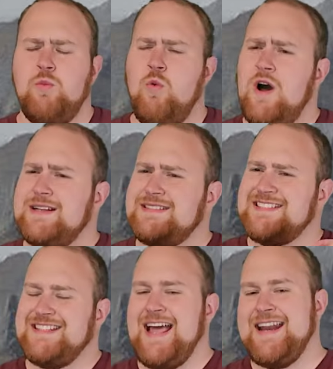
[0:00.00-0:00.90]
one
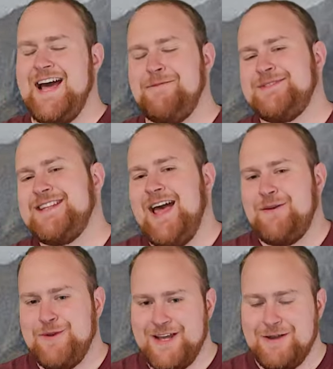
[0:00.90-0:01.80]
slight upside
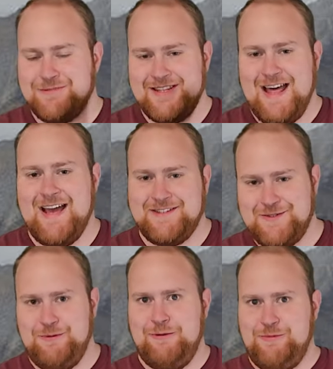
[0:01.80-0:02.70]
when it comes to the
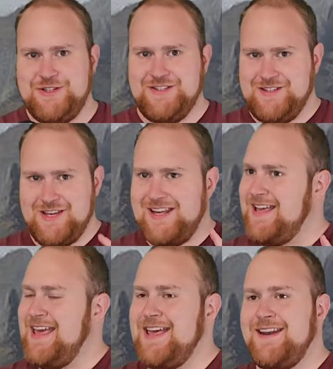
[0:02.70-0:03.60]
Highstorm, which is going to
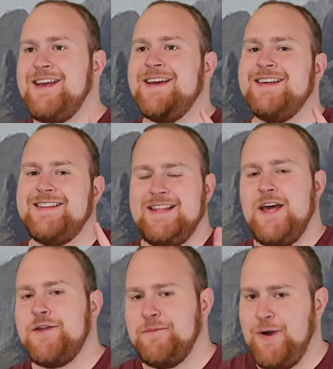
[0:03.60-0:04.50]
hit the
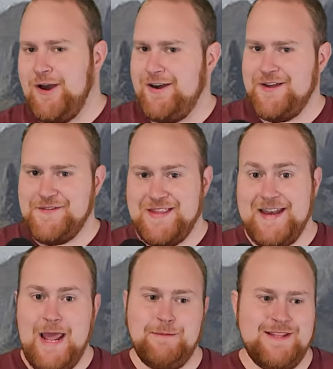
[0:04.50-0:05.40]
other part of the
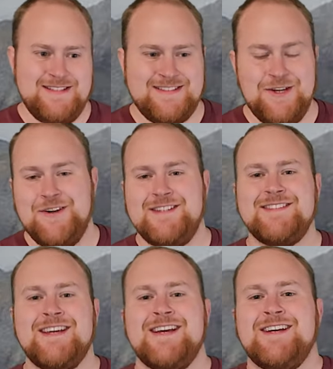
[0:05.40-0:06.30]
name of this series.
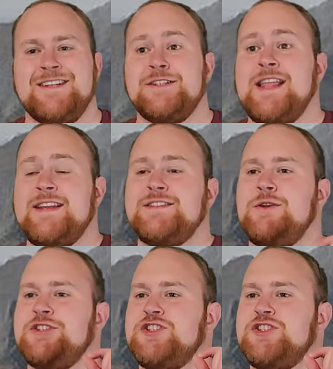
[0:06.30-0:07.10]
That is known as